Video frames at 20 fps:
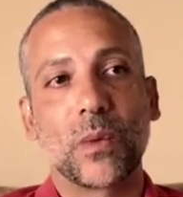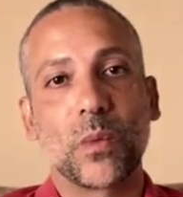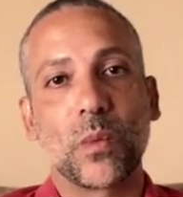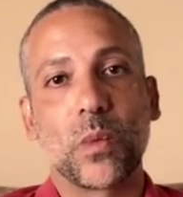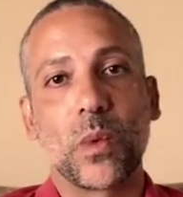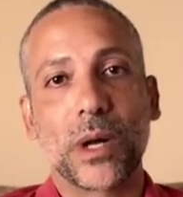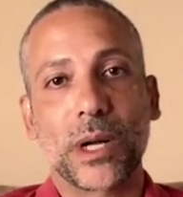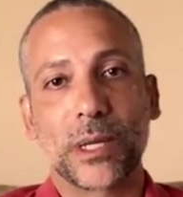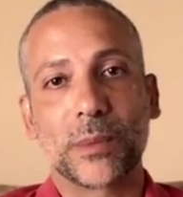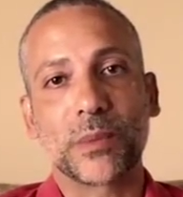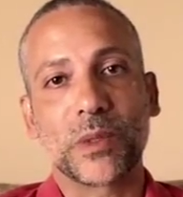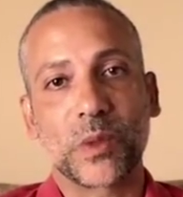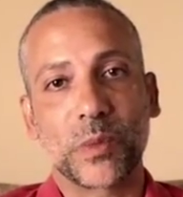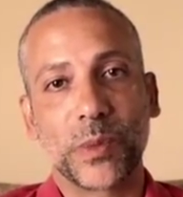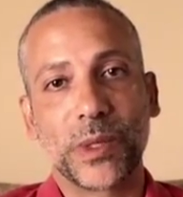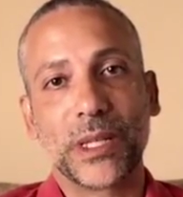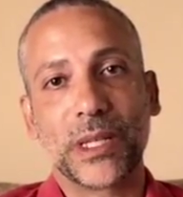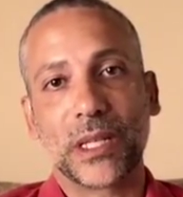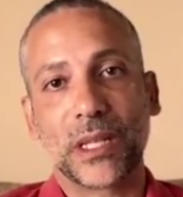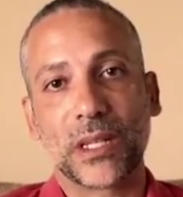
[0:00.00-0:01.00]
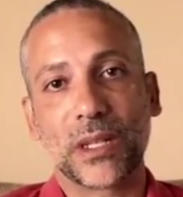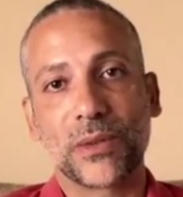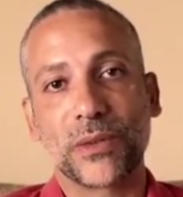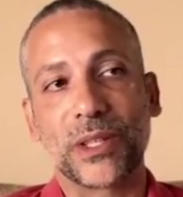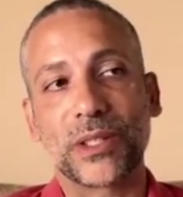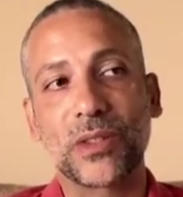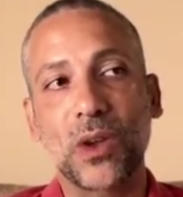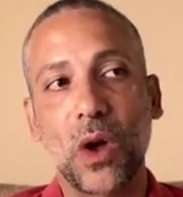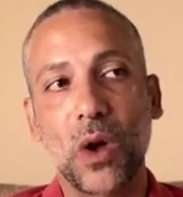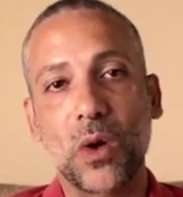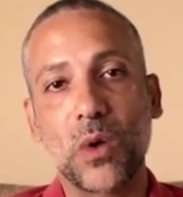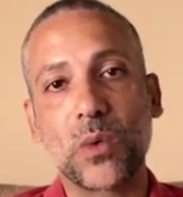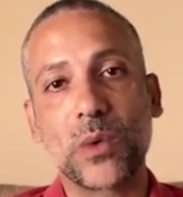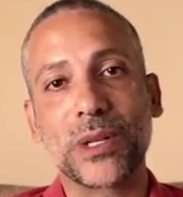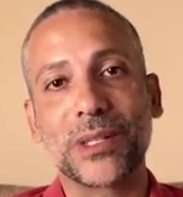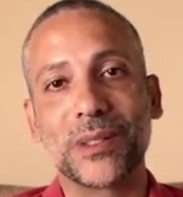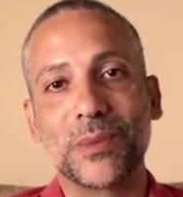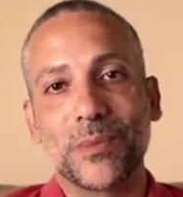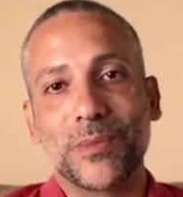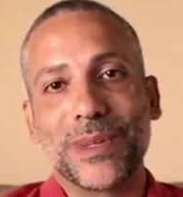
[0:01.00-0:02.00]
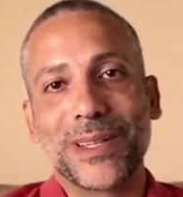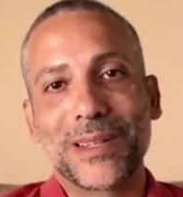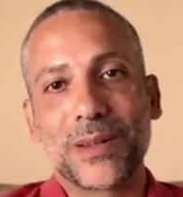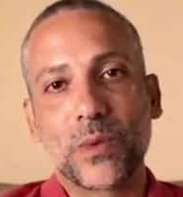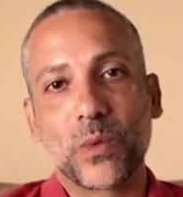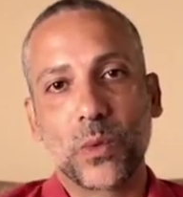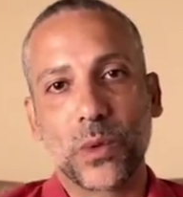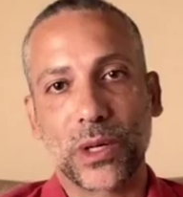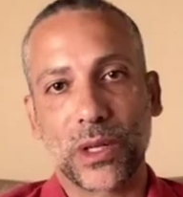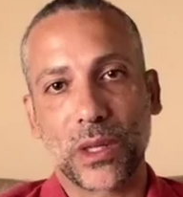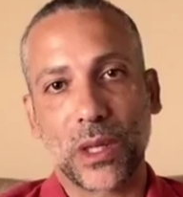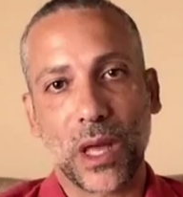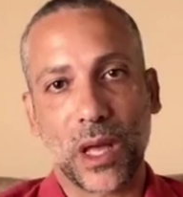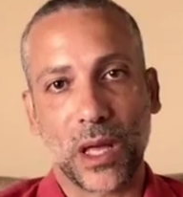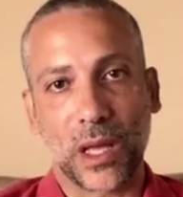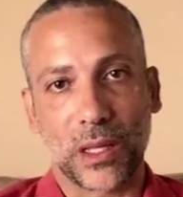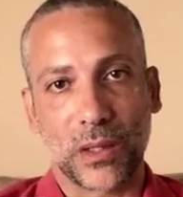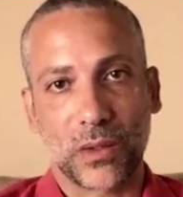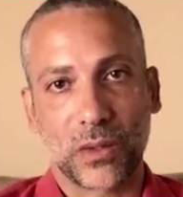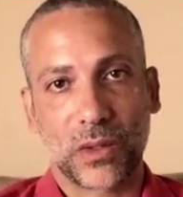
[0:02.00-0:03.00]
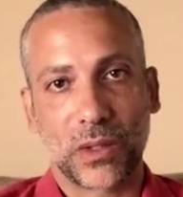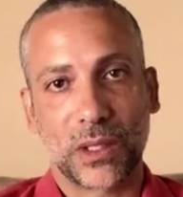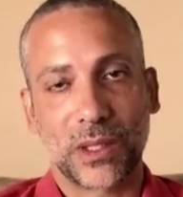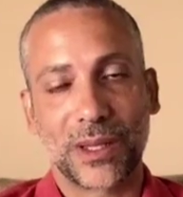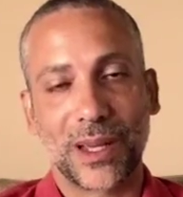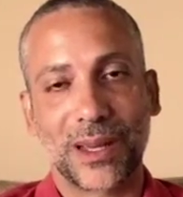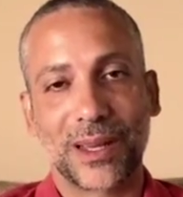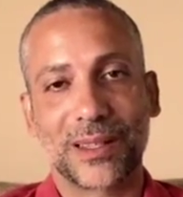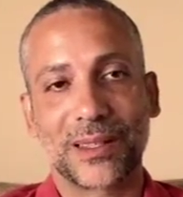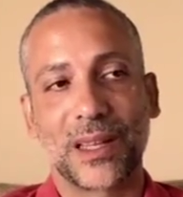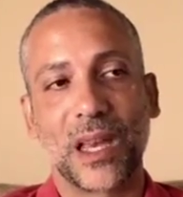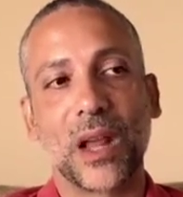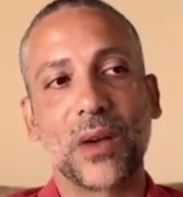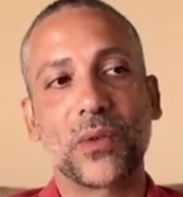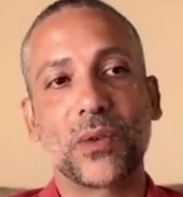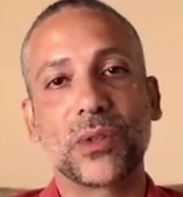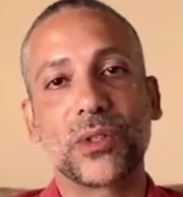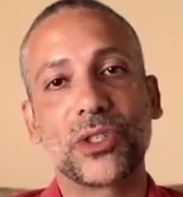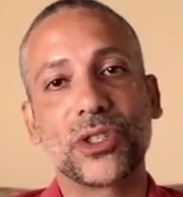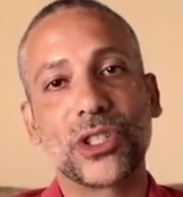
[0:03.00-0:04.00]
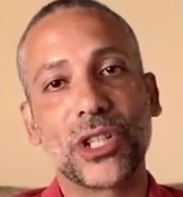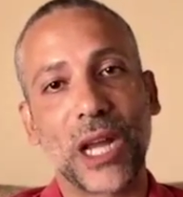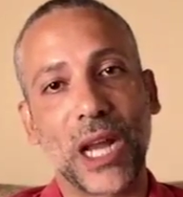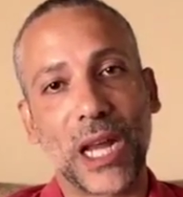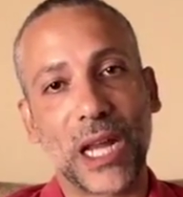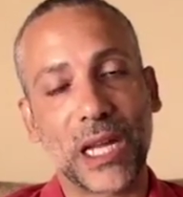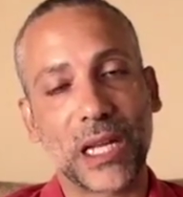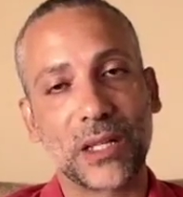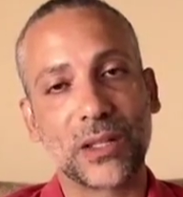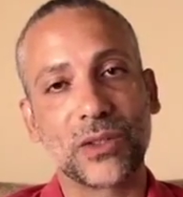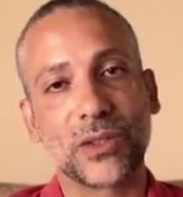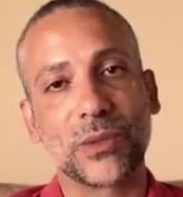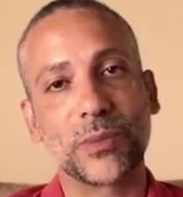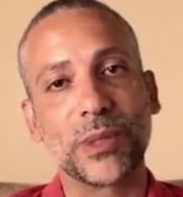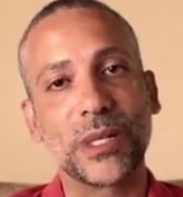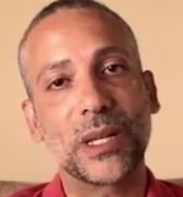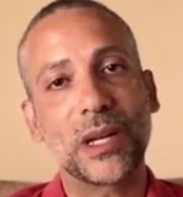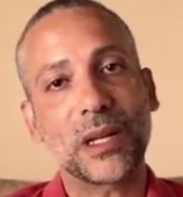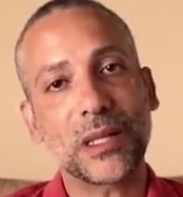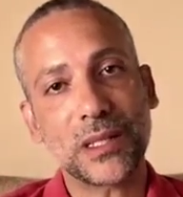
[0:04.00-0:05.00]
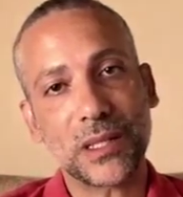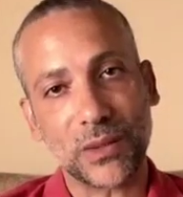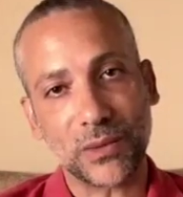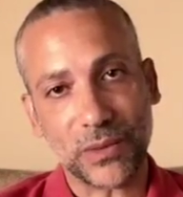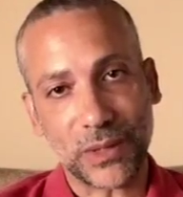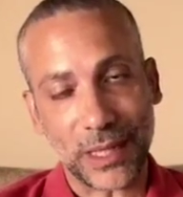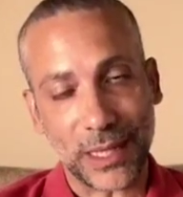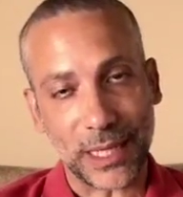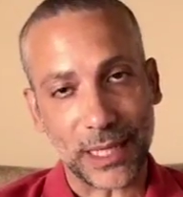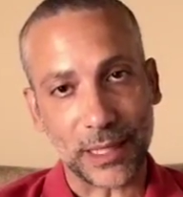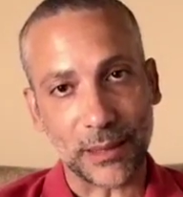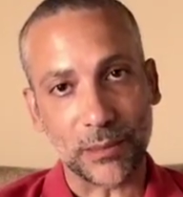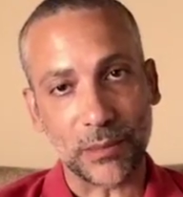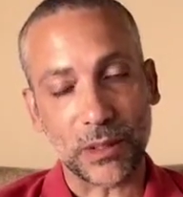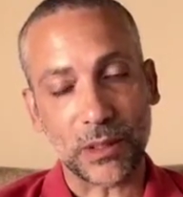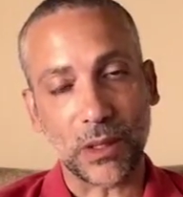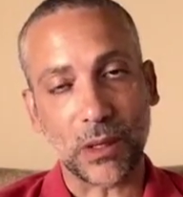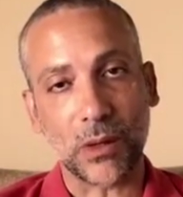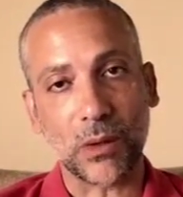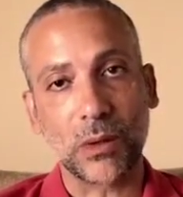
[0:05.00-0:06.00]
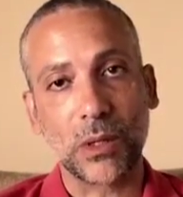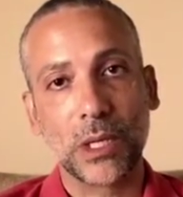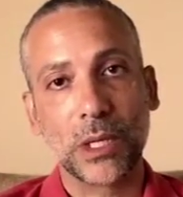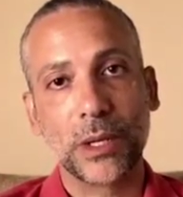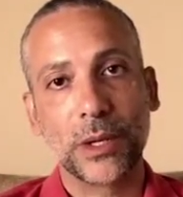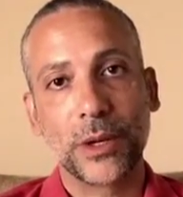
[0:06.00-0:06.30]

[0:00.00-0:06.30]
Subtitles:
what I'm speaking of has always been with us, yet has never changed because of time. So